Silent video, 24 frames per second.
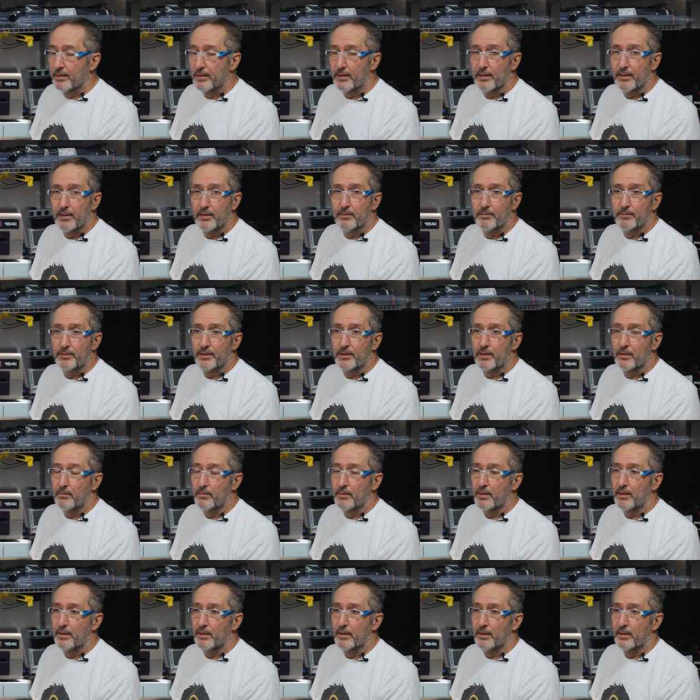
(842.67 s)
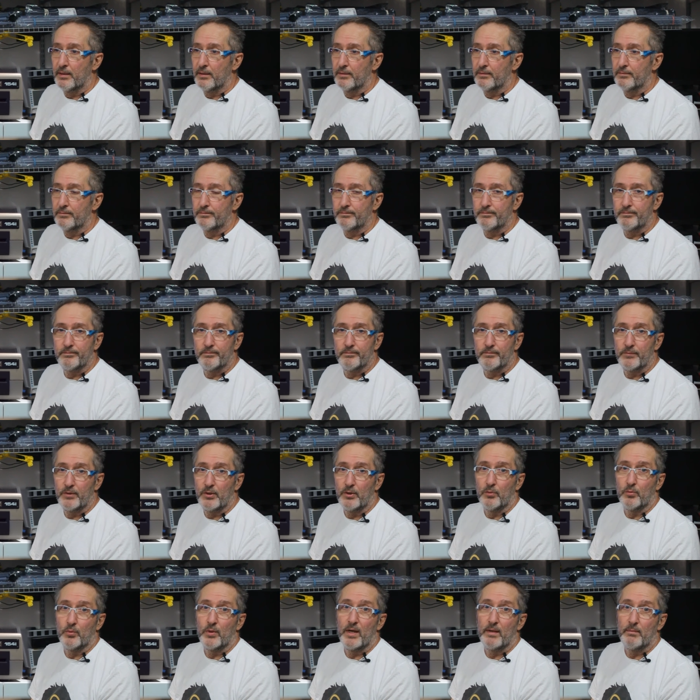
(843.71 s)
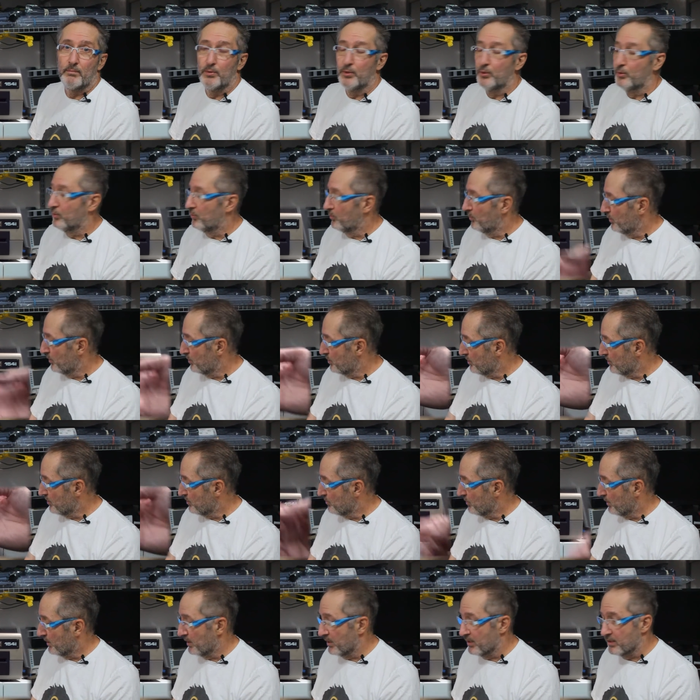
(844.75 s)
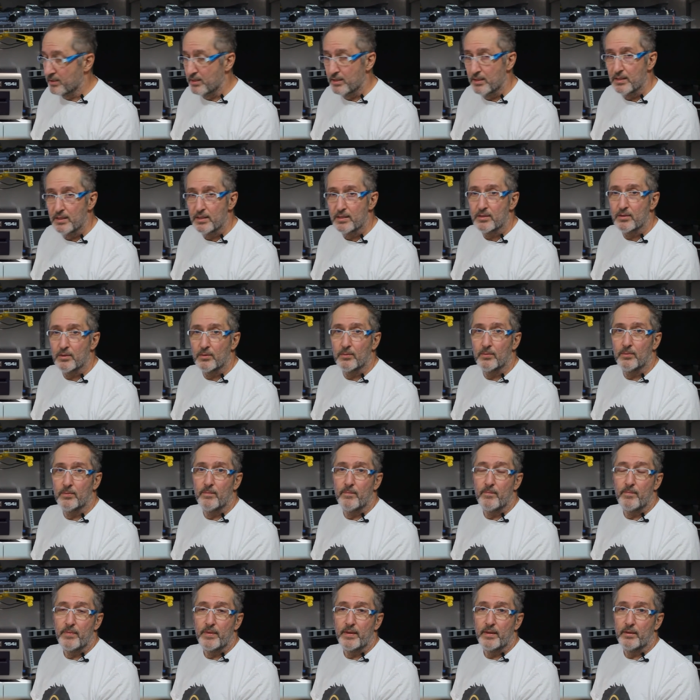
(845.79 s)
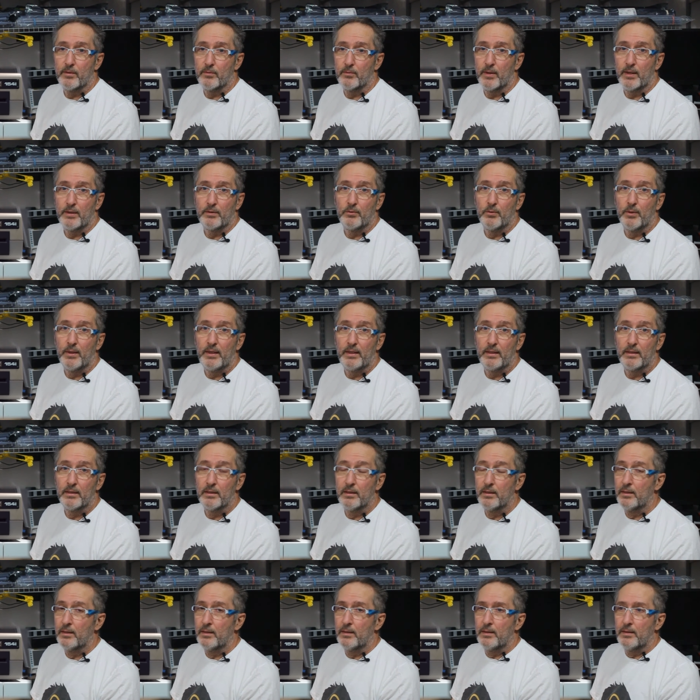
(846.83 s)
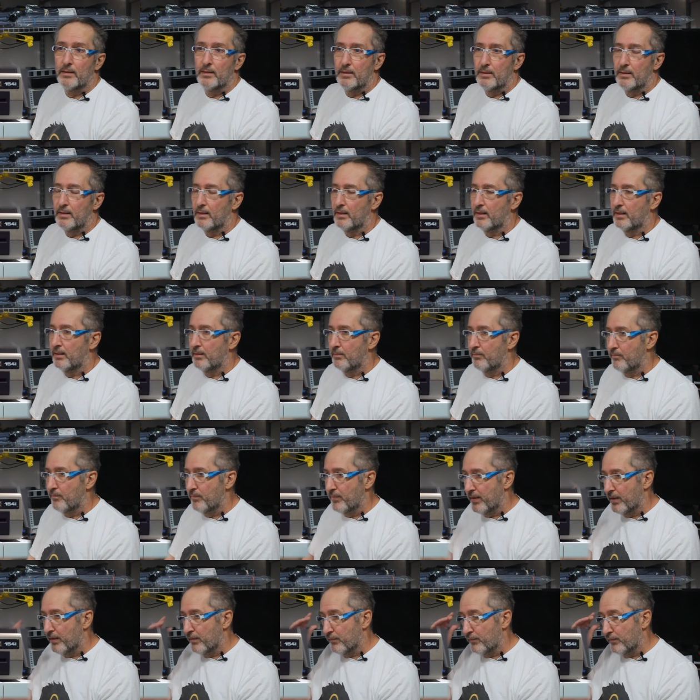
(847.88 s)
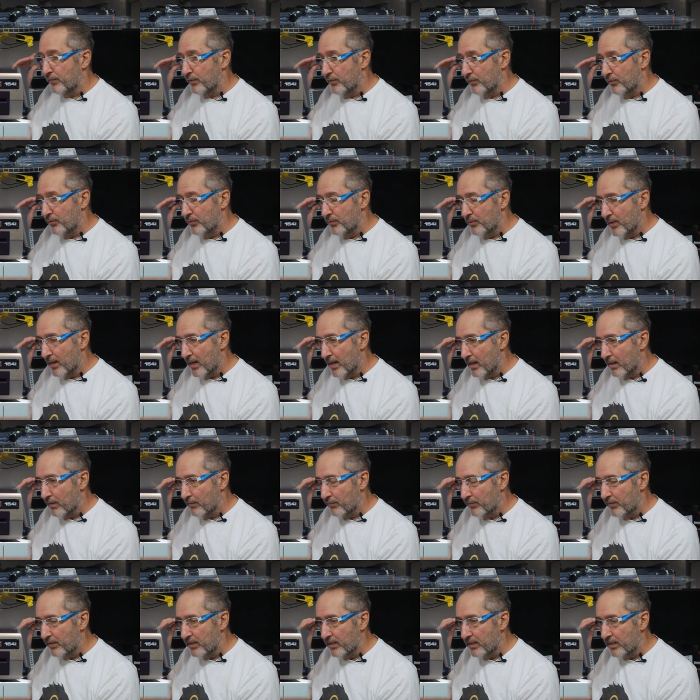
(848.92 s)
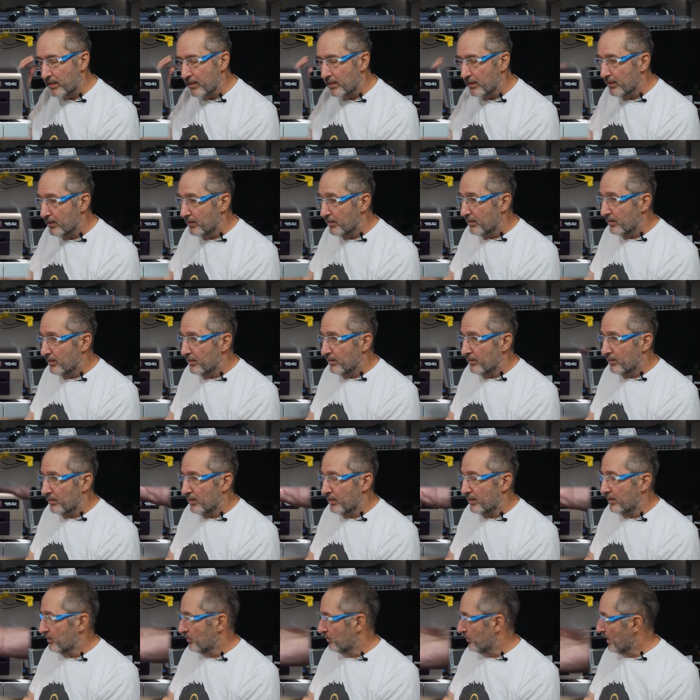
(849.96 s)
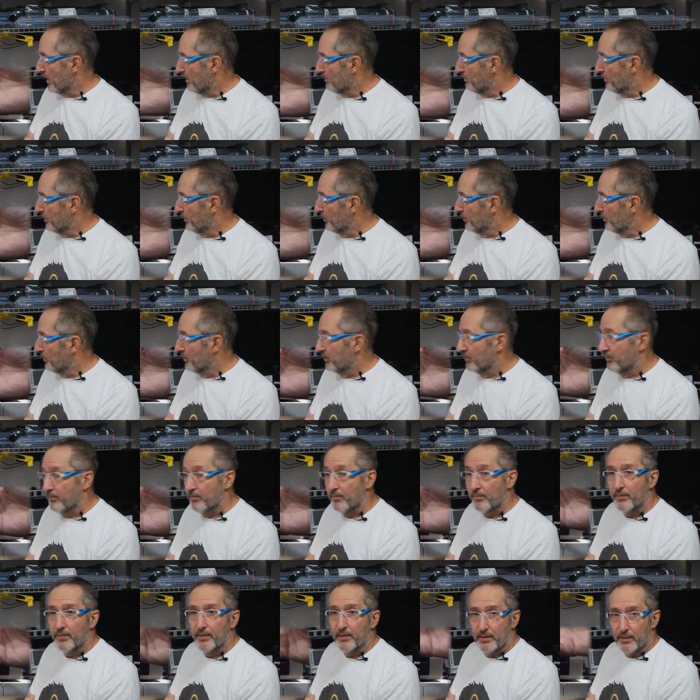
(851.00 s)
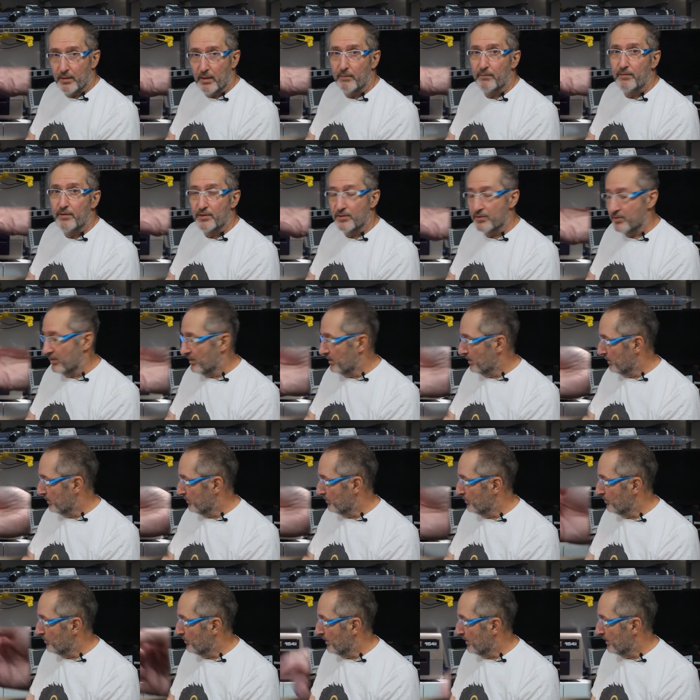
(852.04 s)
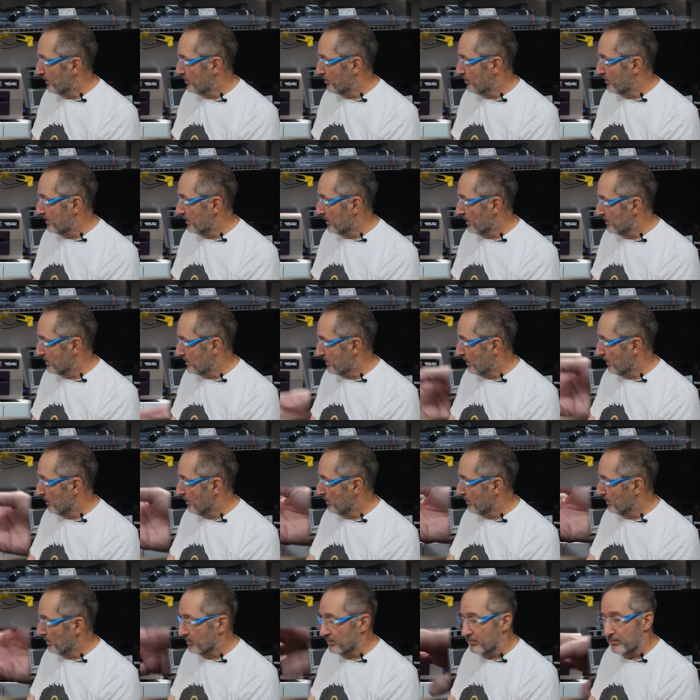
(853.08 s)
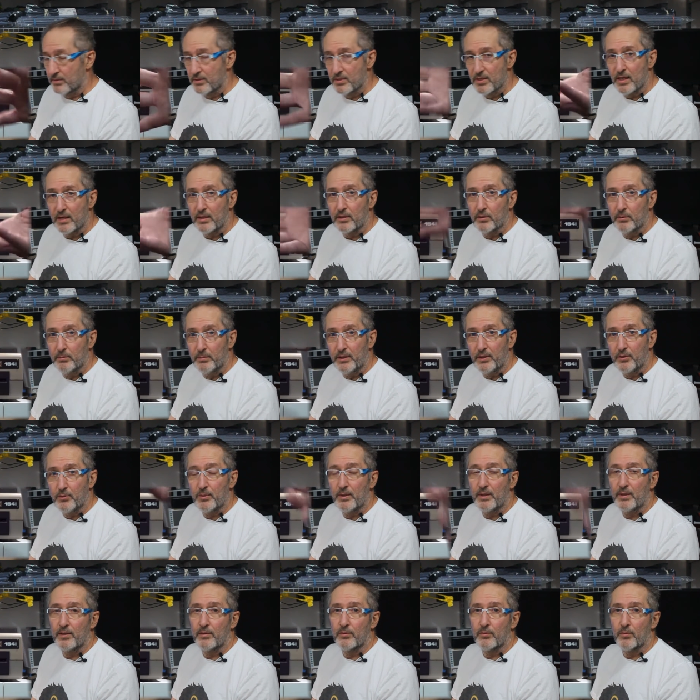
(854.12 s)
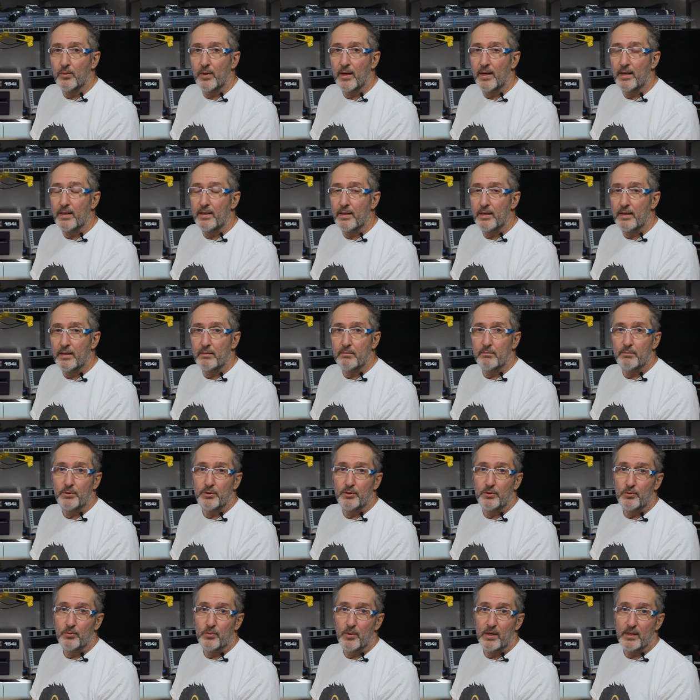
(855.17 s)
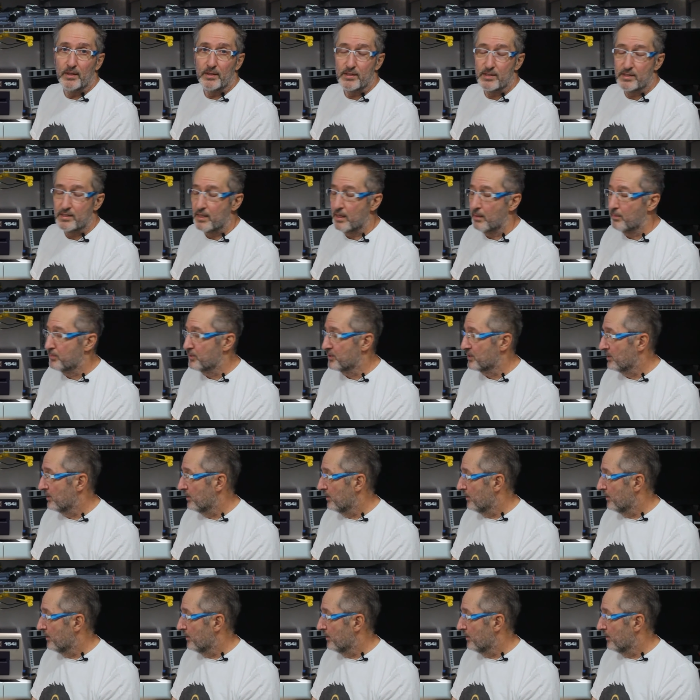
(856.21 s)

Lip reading: It can be red blue, which is what this is, or red green. If you have the red blue, obviously it'll do what it does here. It'll cycle between red and blue while it steps.